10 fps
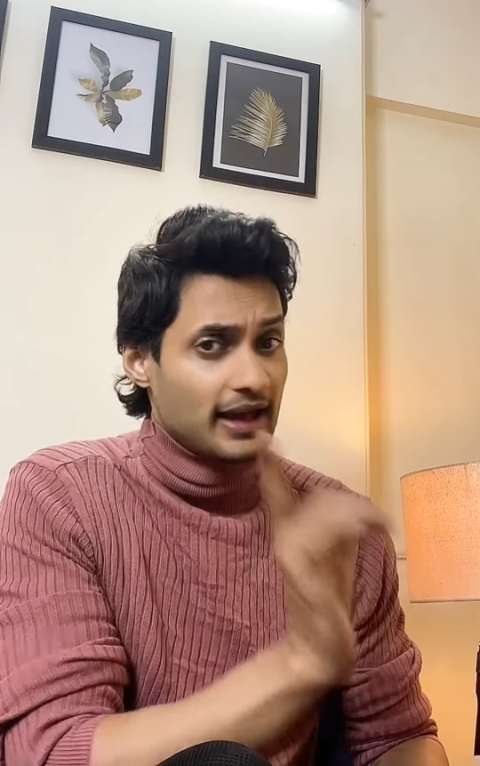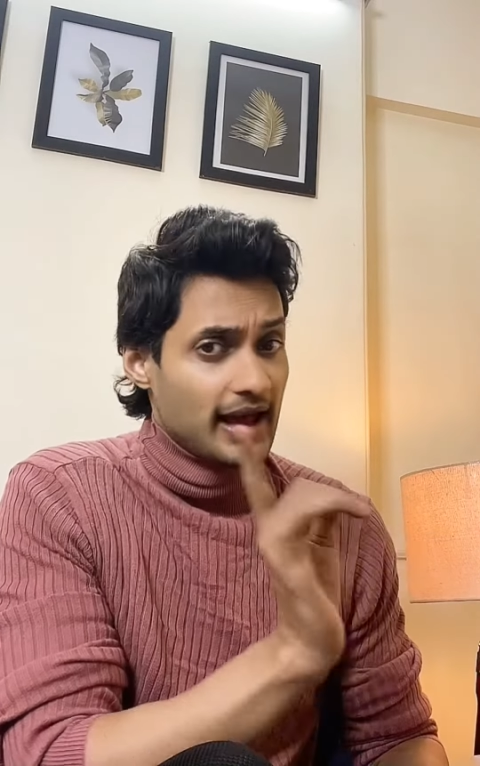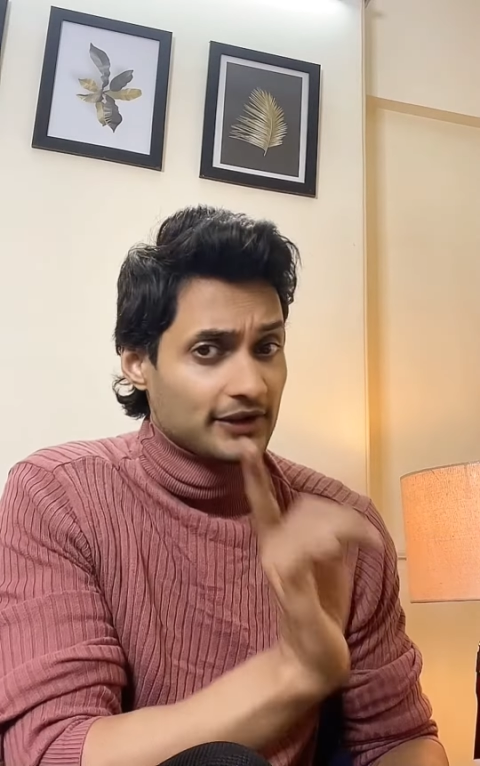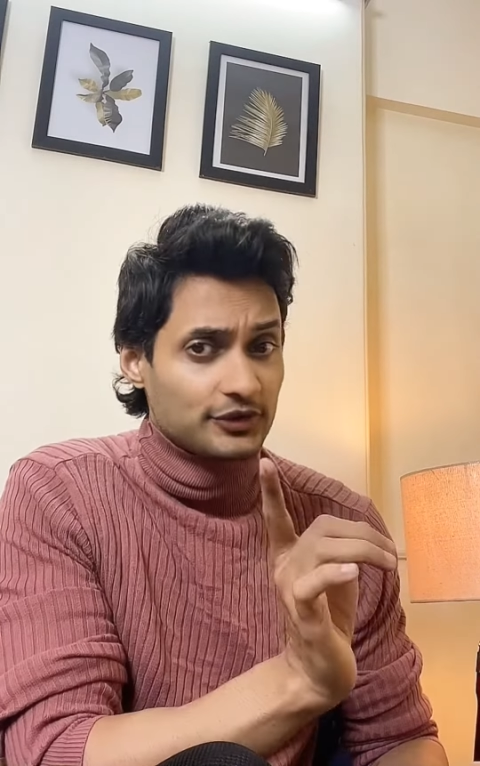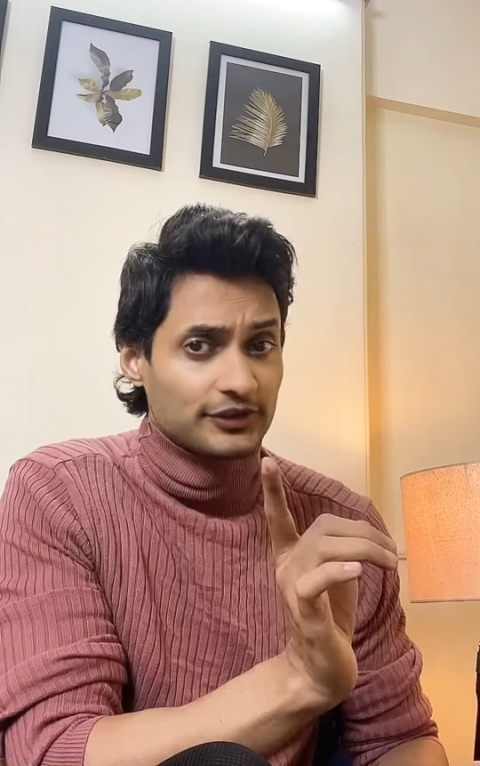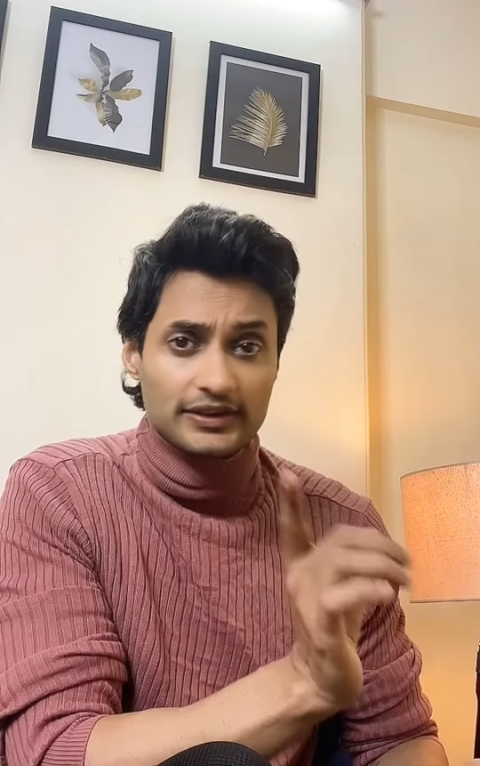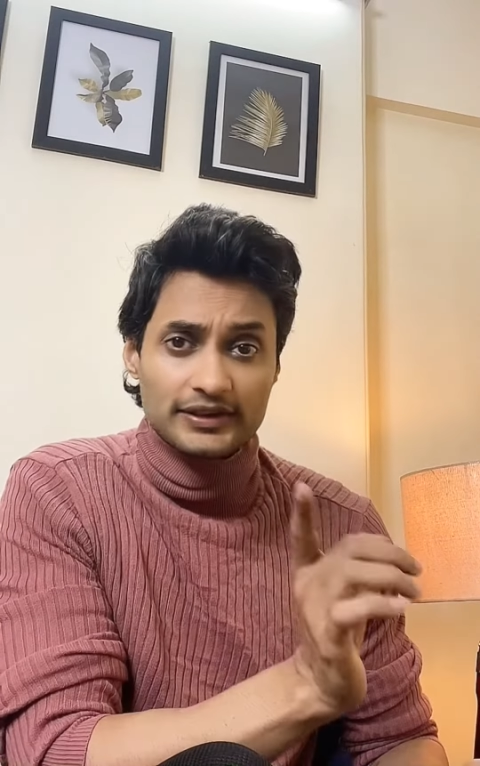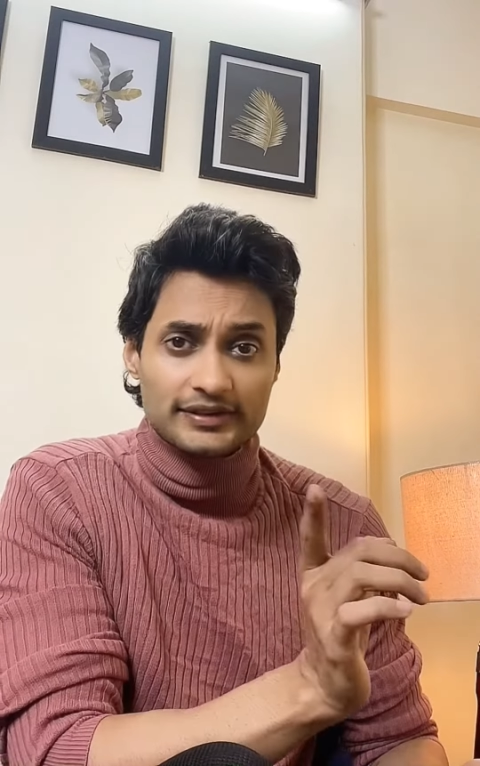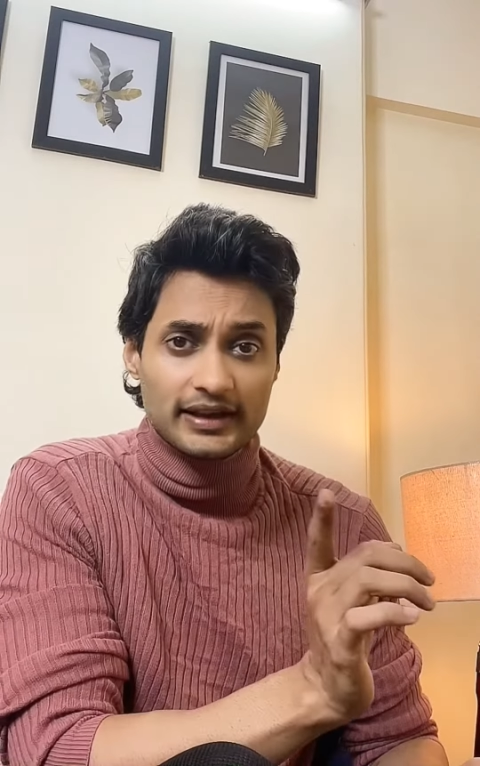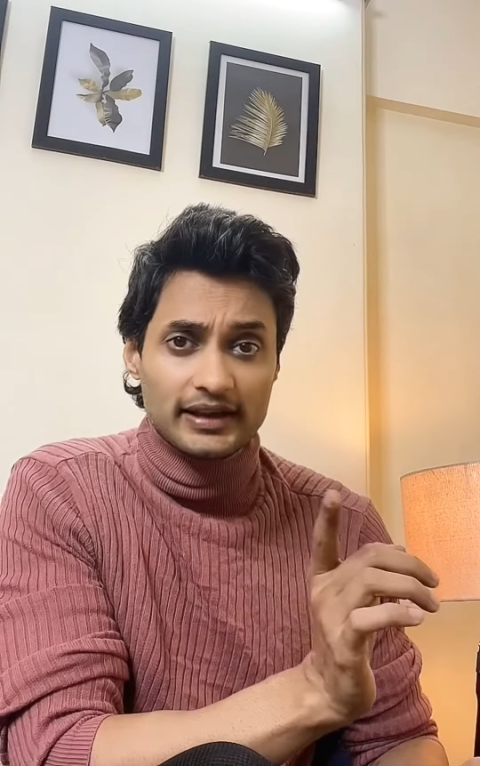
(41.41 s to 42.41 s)
actress
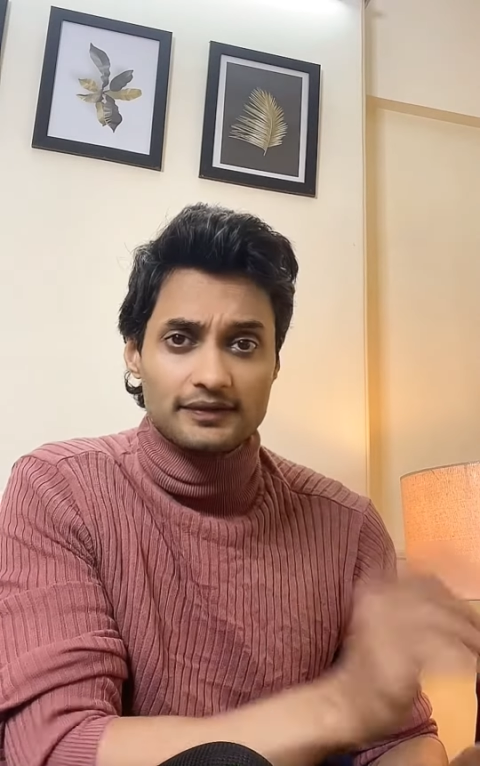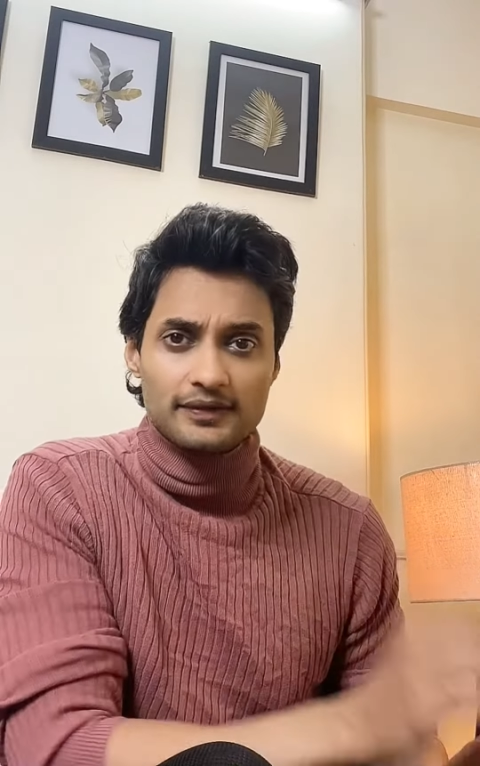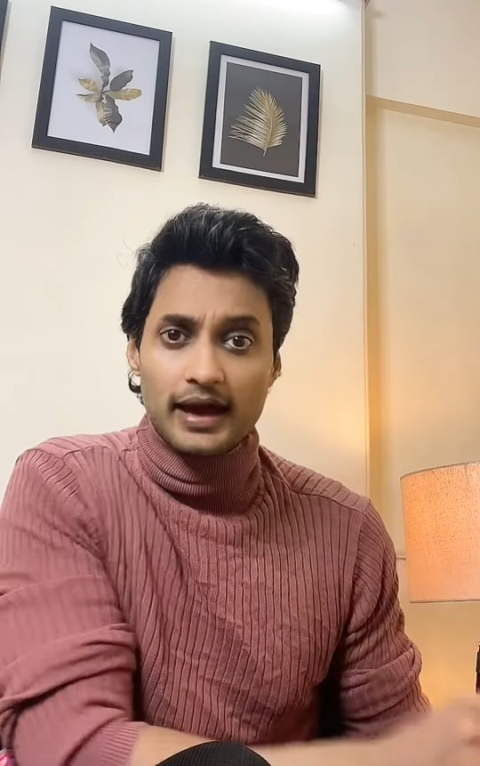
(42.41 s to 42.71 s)
herself